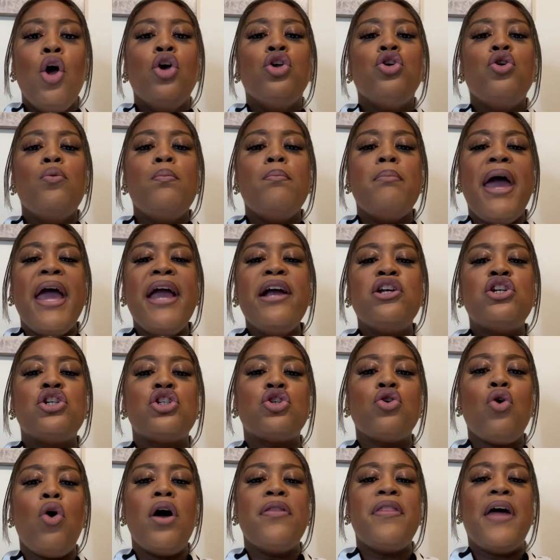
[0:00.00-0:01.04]
you make
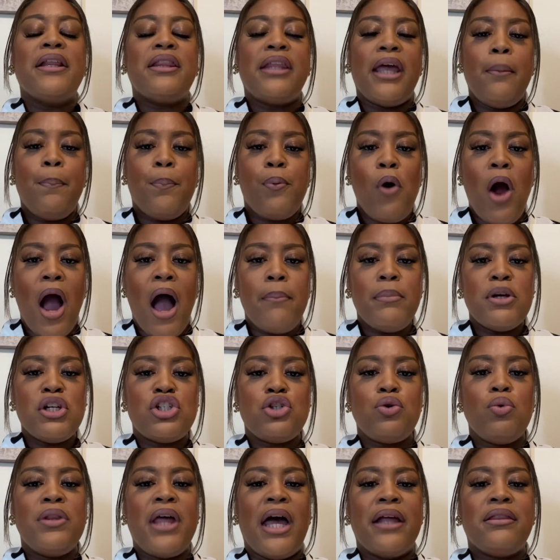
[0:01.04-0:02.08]
sure that they promise
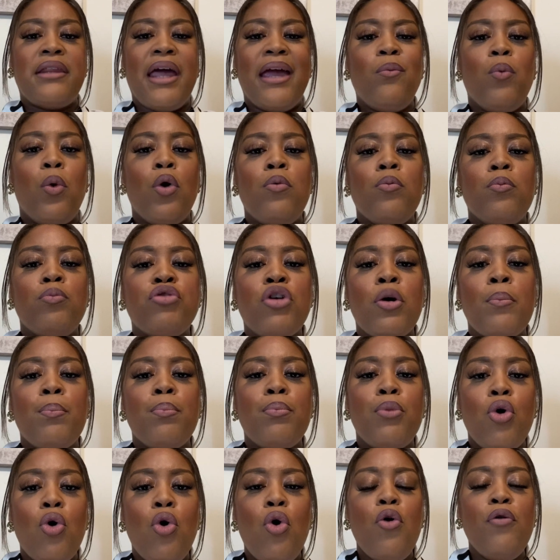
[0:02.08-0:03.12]
you that they will
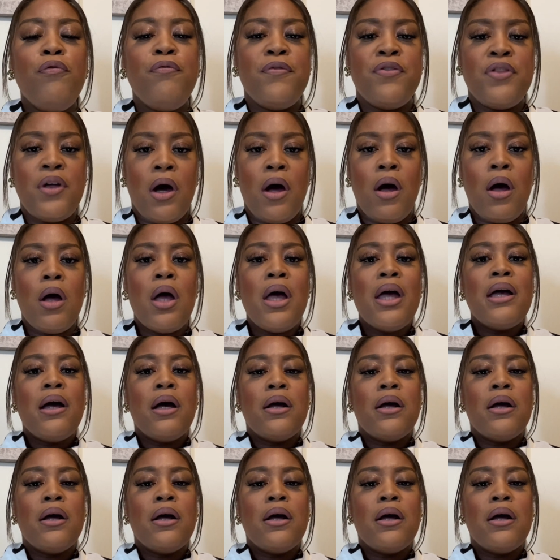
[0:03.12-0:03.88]
remove the